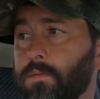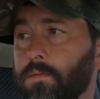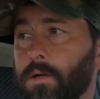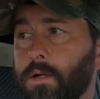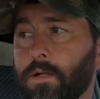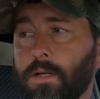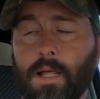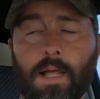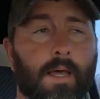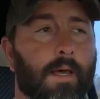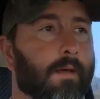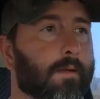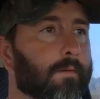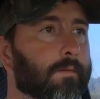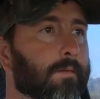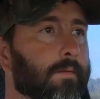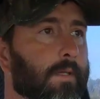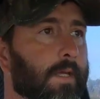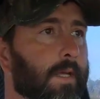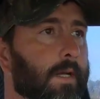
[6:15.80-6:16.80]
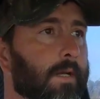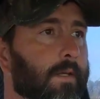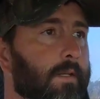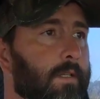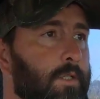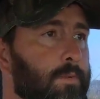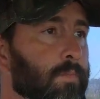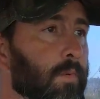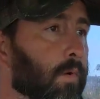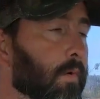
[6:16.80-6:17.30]
Run down, get it
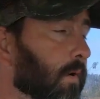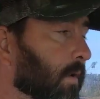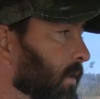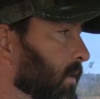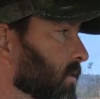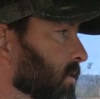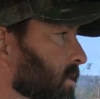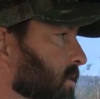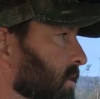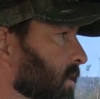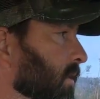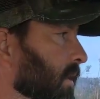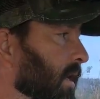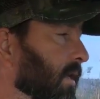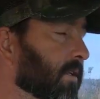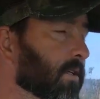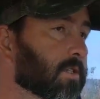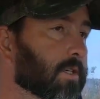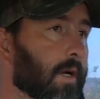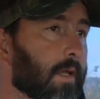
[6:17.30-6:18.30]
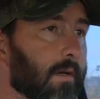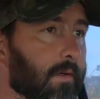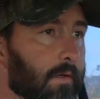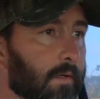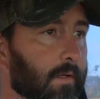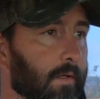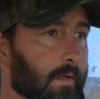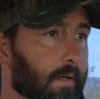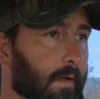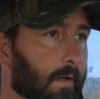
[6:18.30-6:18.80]
this morning because I still have the trailer
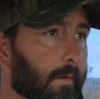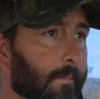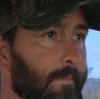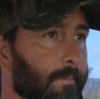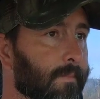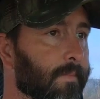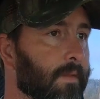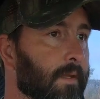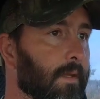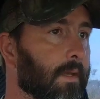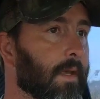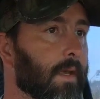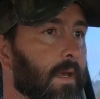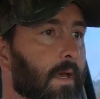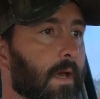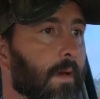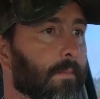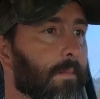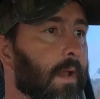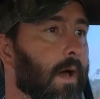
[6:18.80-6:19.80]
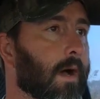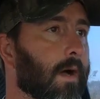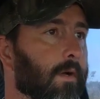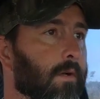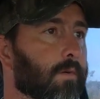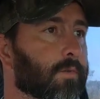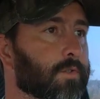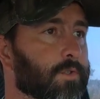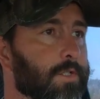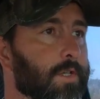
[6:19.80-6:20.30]
hooked up. I'm not
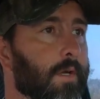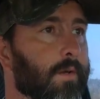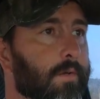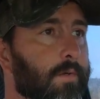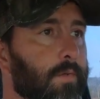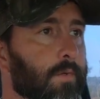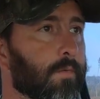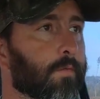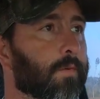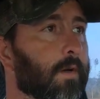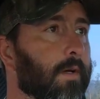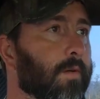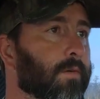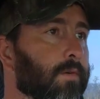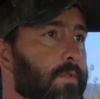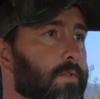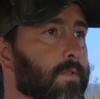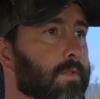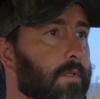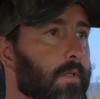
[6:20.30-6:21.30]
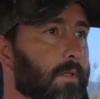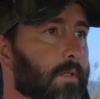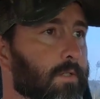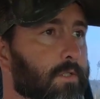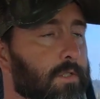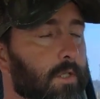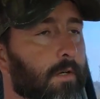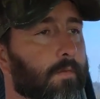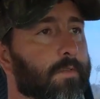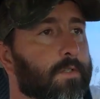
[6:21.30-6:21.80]
going to show you folks the
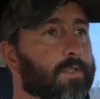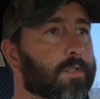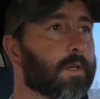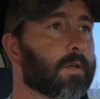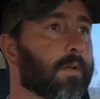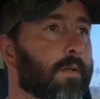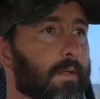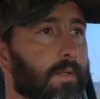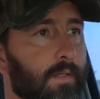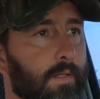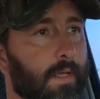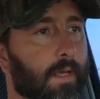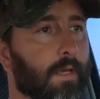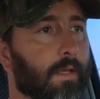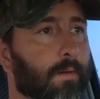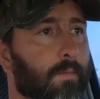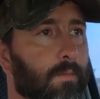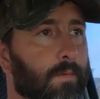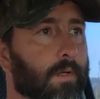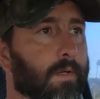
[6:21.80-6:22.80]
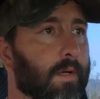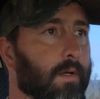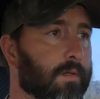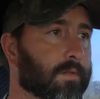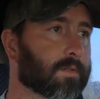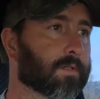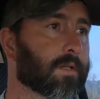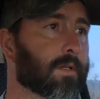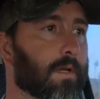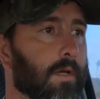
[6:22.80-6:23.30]
service truck yet
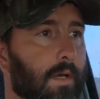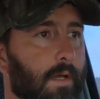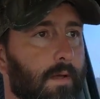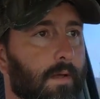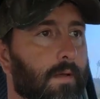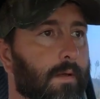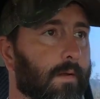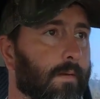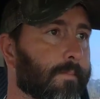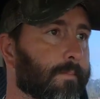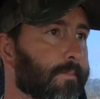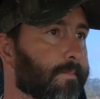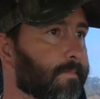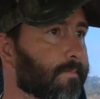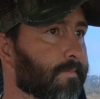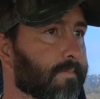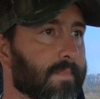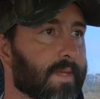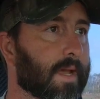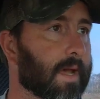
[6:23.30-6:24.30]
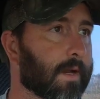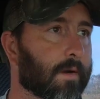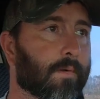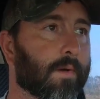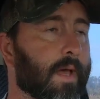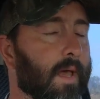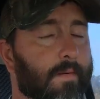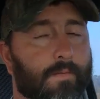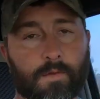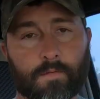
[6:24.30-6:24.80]
because I
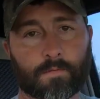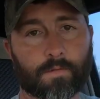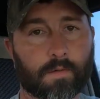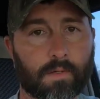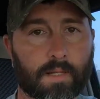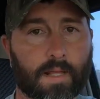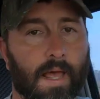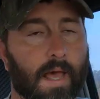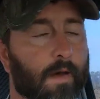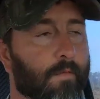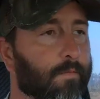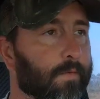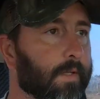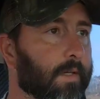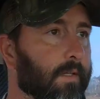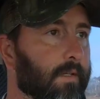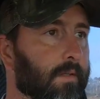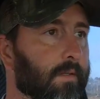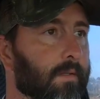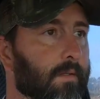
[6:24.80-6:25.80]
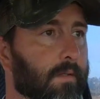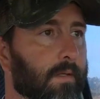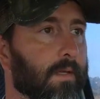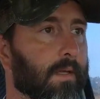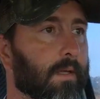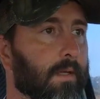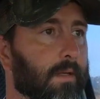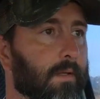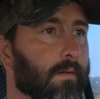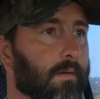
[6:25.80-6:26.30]
don't have it fully outfitted,
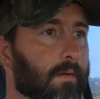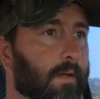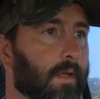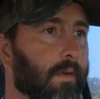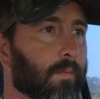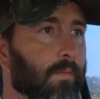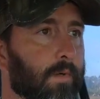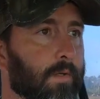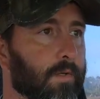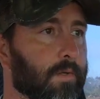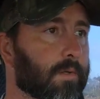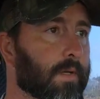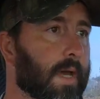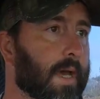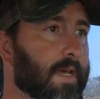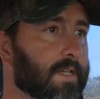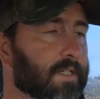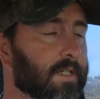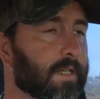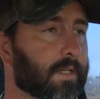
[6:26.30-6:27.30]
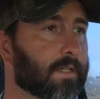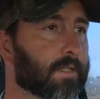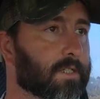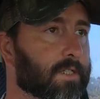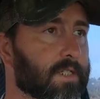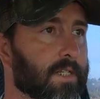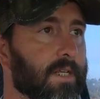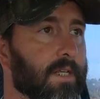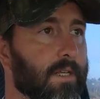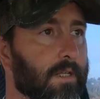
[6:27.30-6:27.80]
and when you guys get to
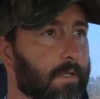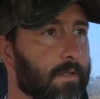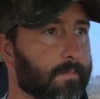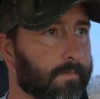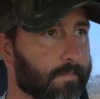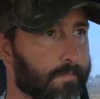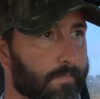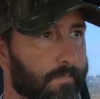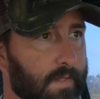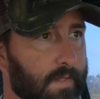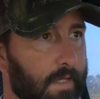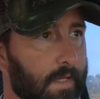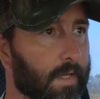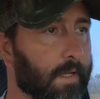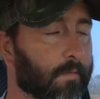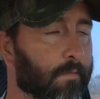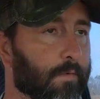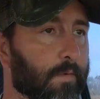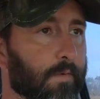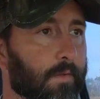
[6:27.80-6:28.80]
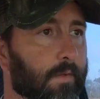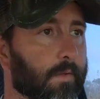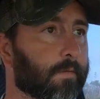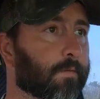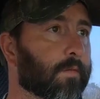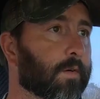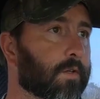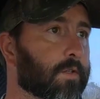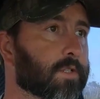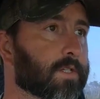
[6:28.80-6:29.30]
see it for the
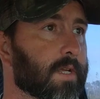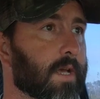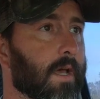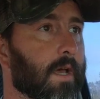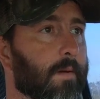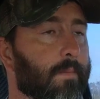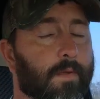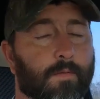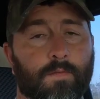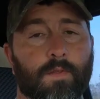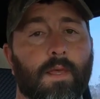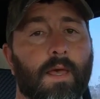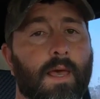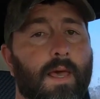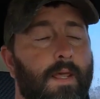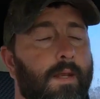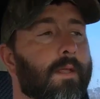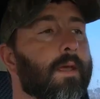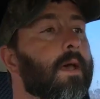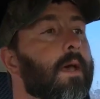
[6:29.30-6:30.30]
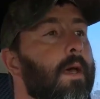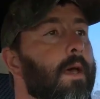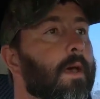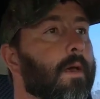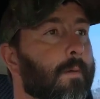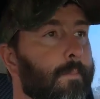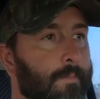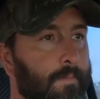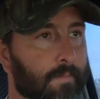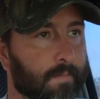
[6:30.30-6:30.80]
first time, if
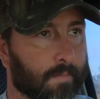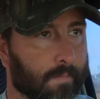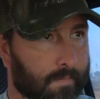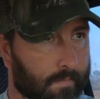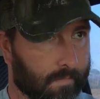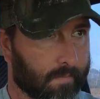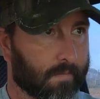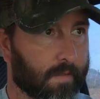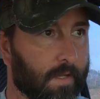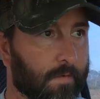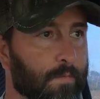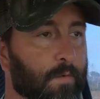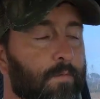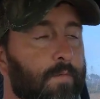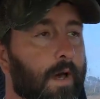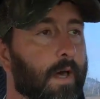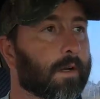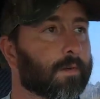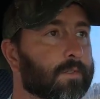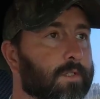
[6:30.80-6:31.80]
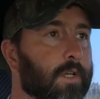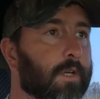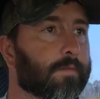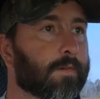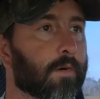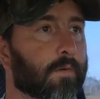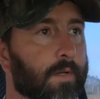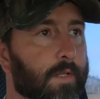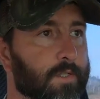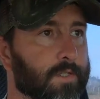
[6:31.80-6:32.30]
you follow us
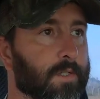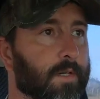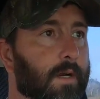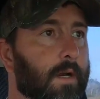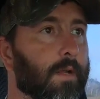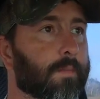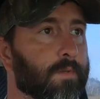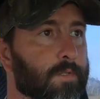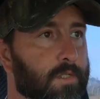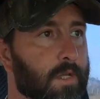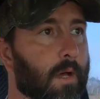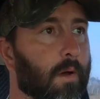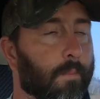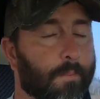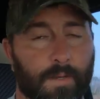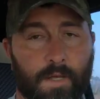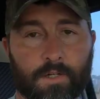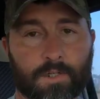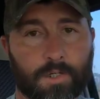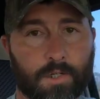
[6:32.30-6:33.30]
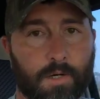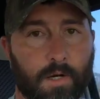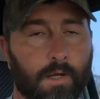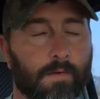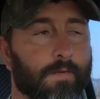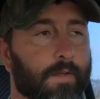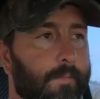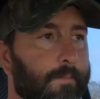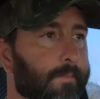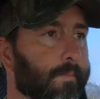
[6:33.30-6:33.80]
over on Instagram, you saw a picture
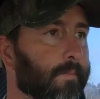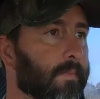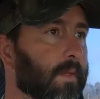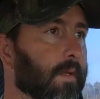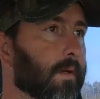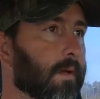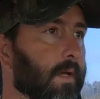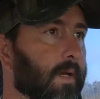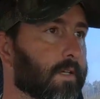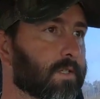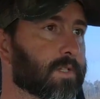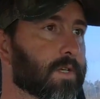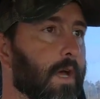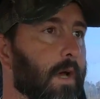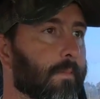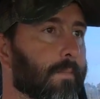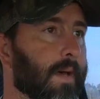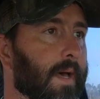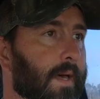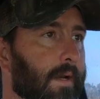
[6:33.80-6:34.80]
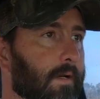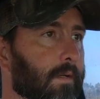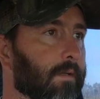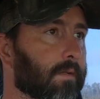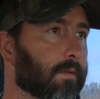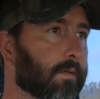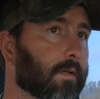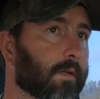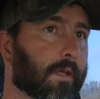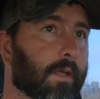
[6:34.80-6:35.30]
of it. I had to stop by to
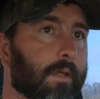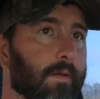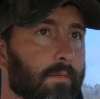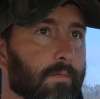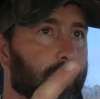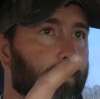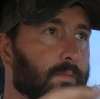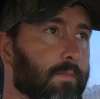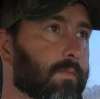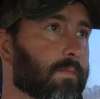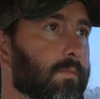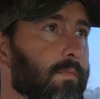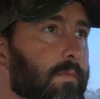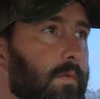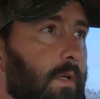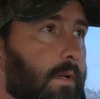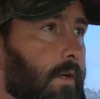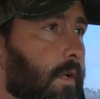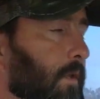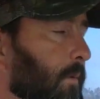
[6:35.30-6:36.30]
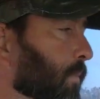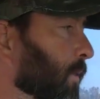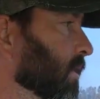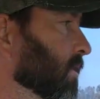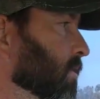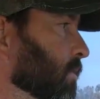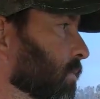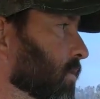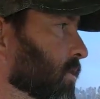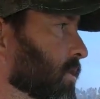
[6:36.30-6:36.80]
look at another
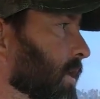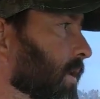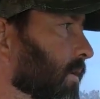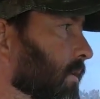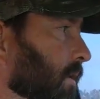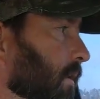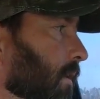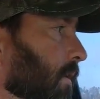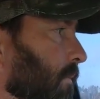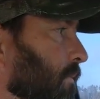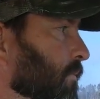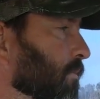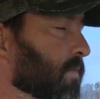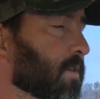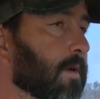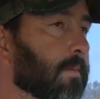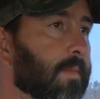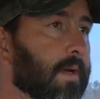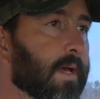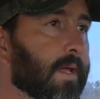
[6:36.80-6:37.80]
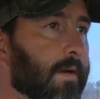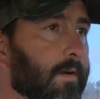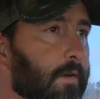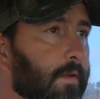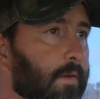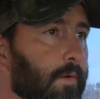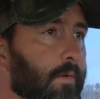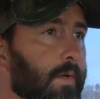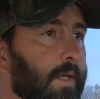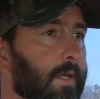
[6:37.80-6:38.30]
piece of machinery, something I had to
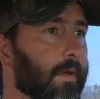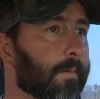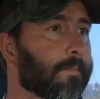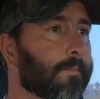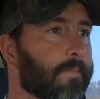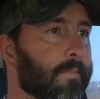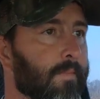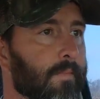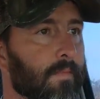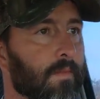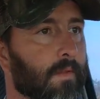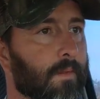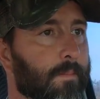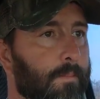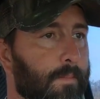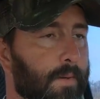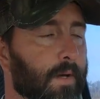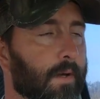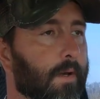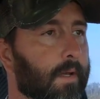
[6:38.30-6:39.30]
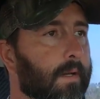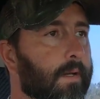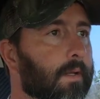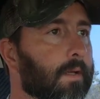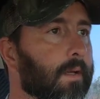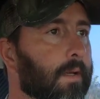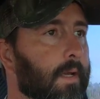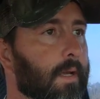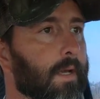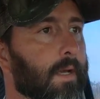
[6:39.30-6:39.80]
do to it, but
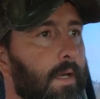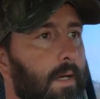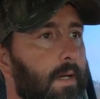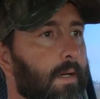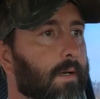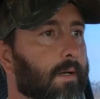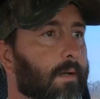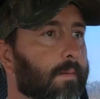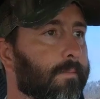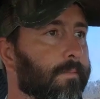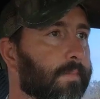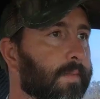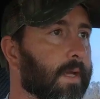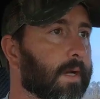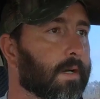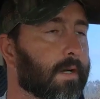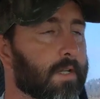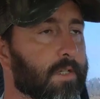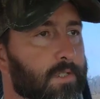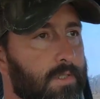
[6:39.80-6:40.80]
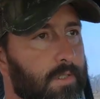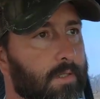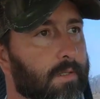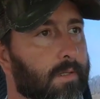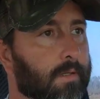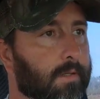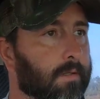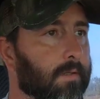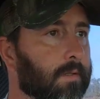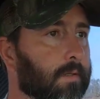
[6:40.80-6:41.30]
there is
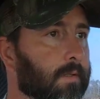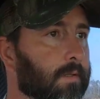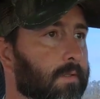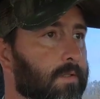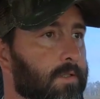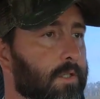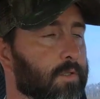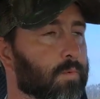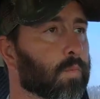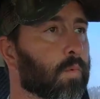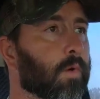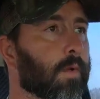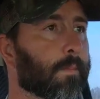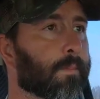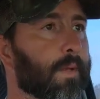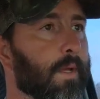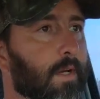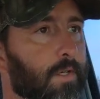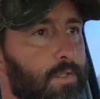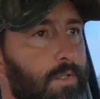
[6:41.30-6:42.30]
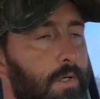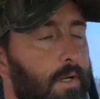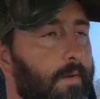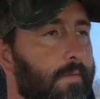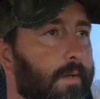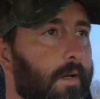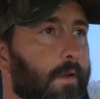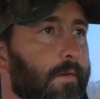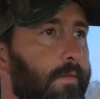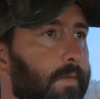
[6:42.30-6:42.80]
just one picture
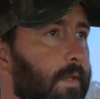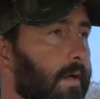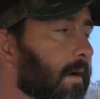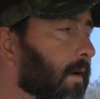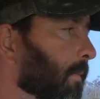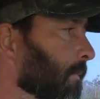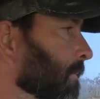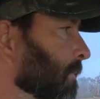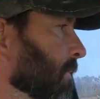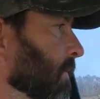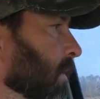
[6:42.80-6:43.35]
of it over there.